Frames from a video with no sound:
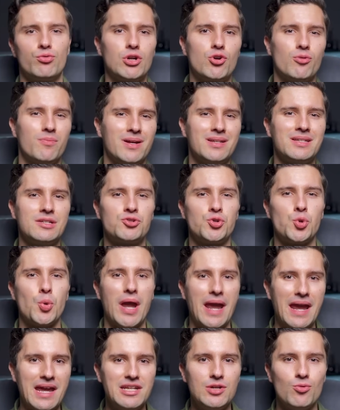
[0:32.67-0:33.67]
recommend it to
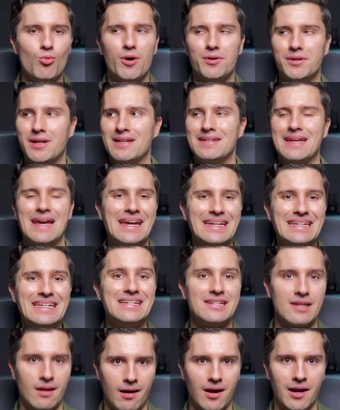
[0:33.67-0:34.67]
anyone at any
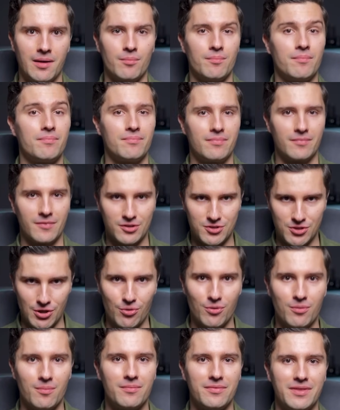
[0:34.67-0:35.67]
time.
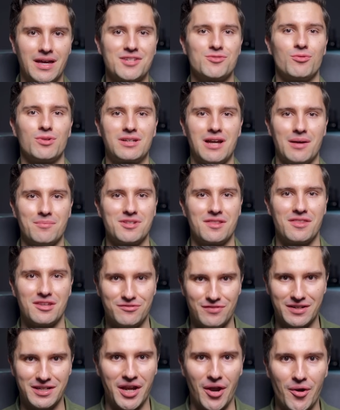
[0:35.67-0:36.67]
So that's what comes in this
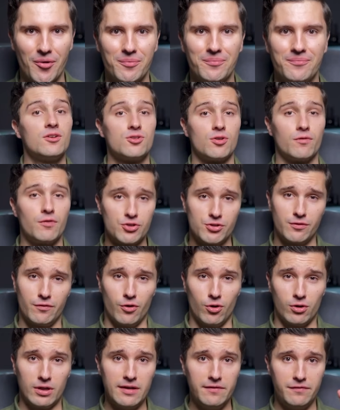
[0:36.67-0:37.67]
video. So first of
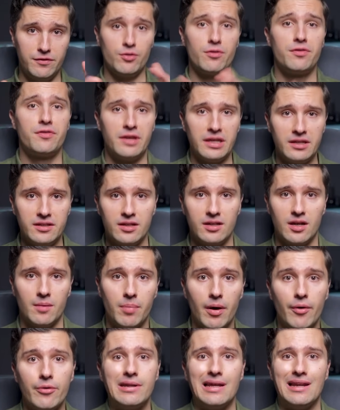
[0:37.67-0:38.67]
all, if you're thinking
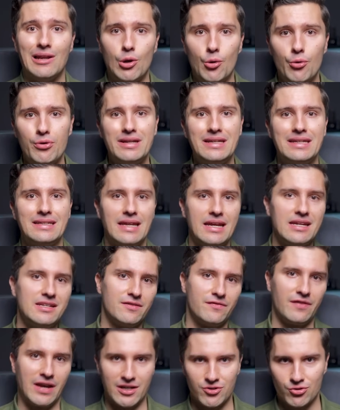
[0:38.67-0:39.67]
about learning
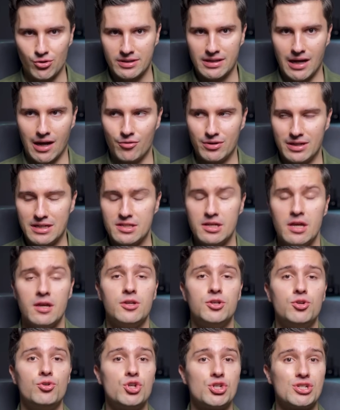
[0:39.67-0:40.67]
native Android nowadays,
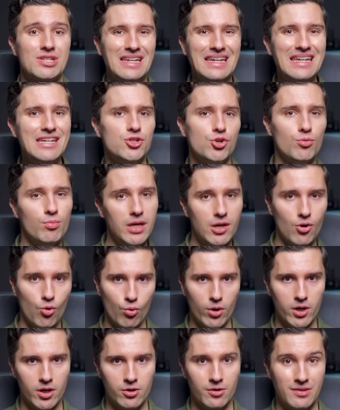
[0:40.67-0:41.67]
you just need to be
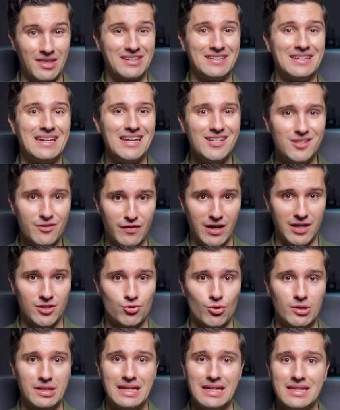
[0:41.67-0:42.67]
aware that native
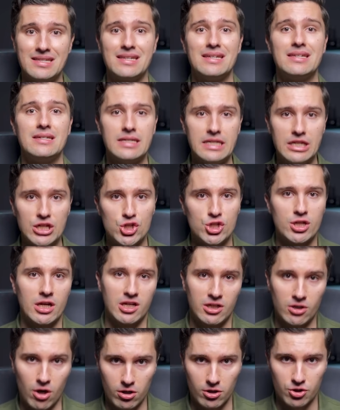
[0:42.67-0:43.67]
Android is a niche
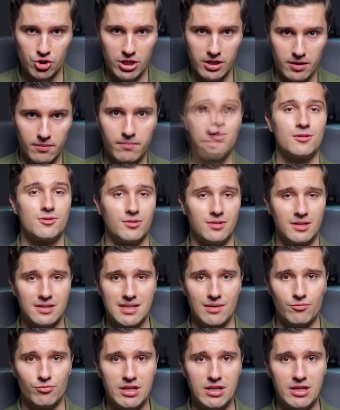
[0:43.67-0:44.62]
technology. So I did some